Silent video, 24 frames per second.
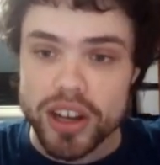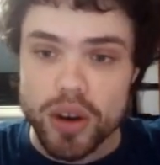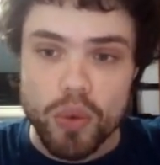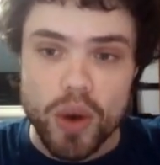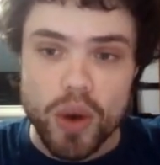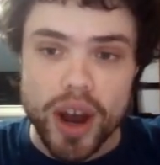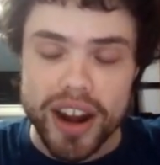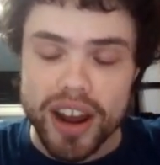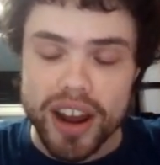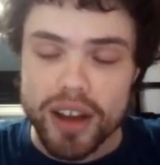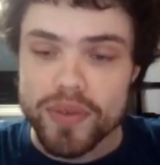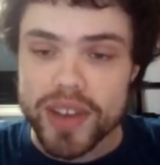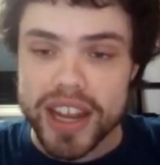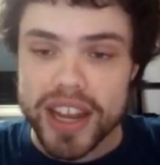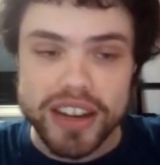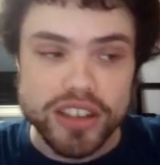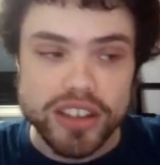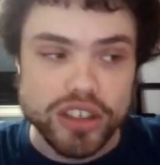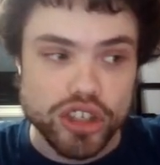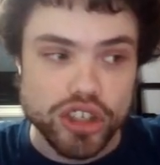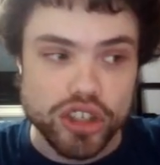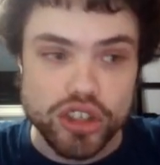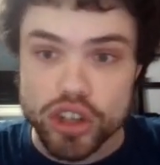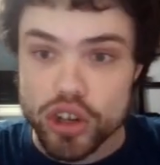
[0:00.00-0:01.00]
a 1-of
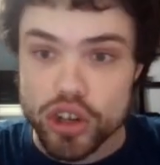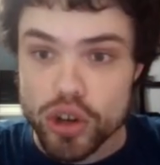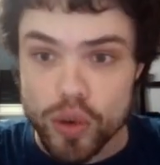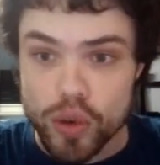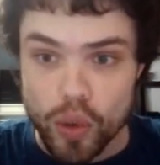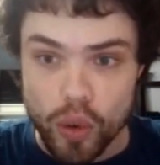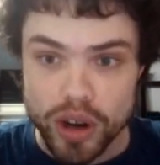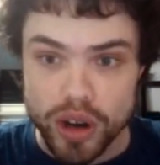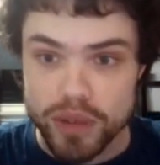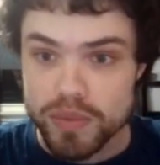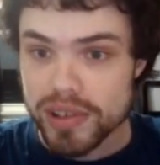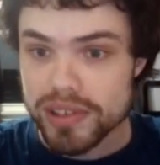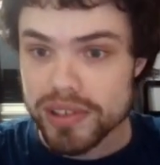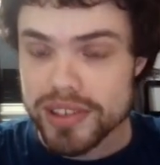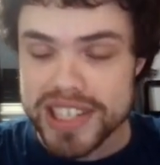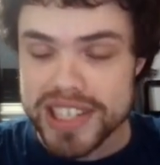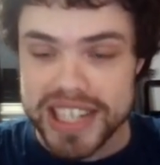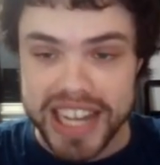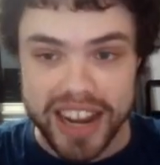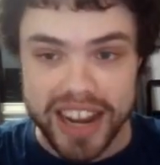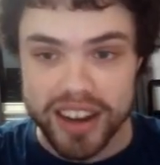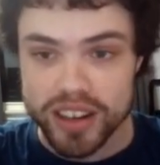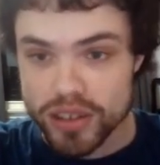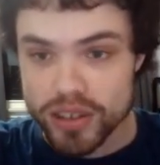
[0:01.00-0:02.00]
in just a normal
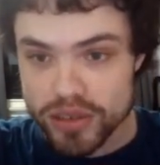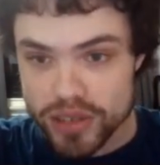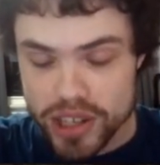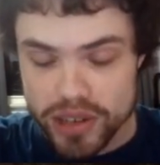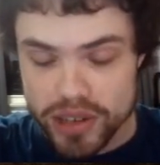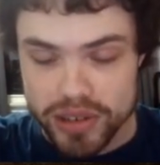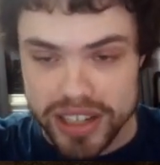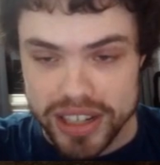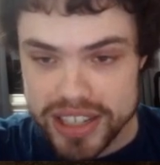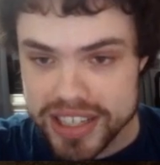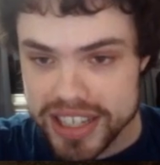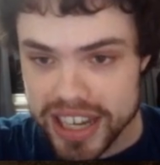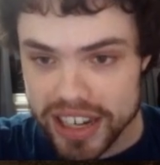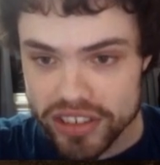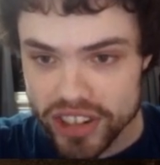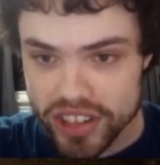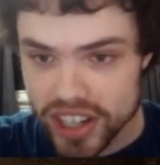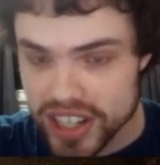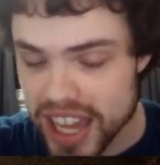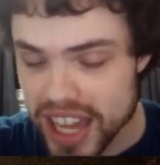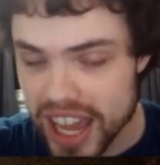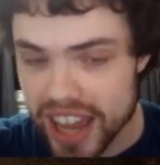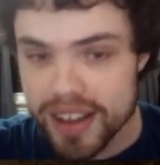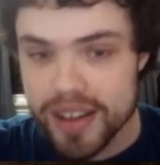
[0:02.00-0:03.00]
standard
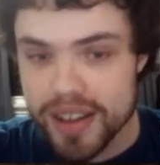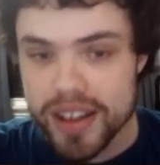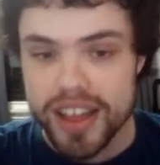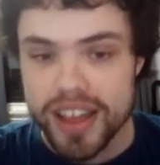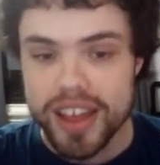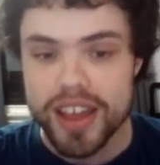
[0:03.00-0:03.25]
unit-centric deck.